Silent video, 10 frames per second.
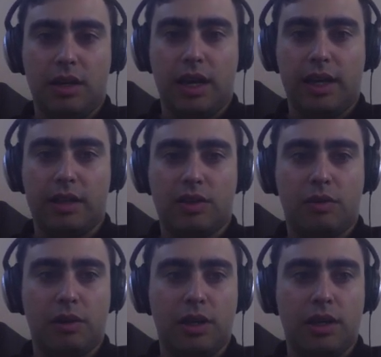I guess,
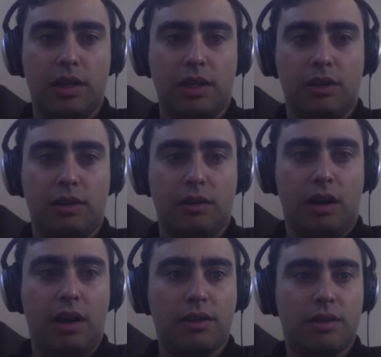query your
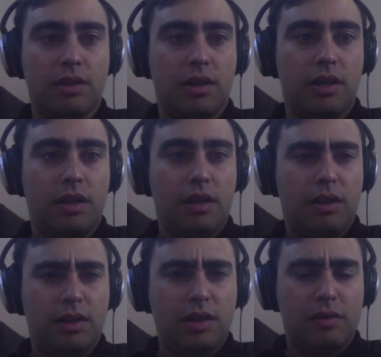logs.
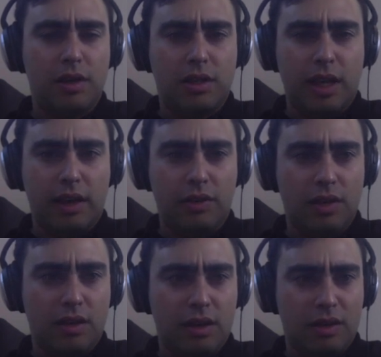Let's see if it tails
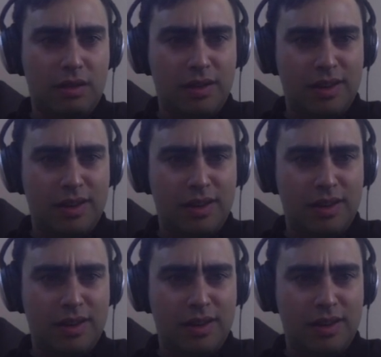it though.